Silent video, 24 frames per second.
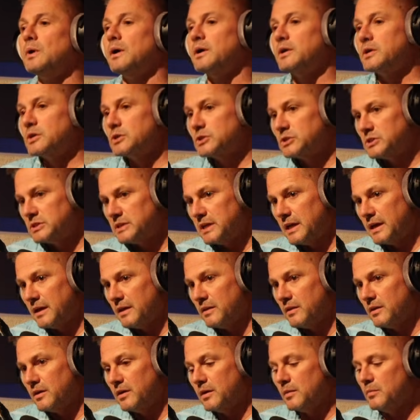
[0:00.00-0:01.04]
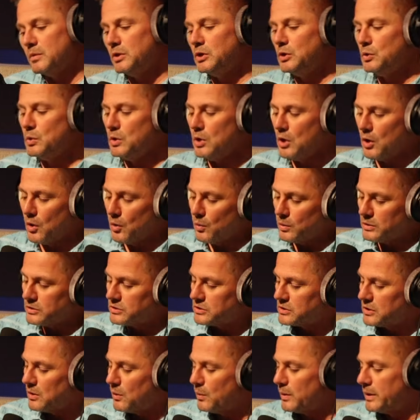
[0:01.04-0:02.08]
understand them. You know what's
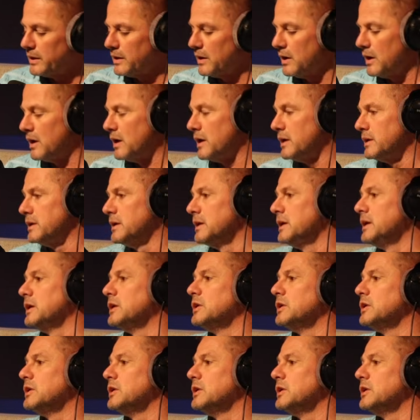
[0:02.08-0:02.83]
going on.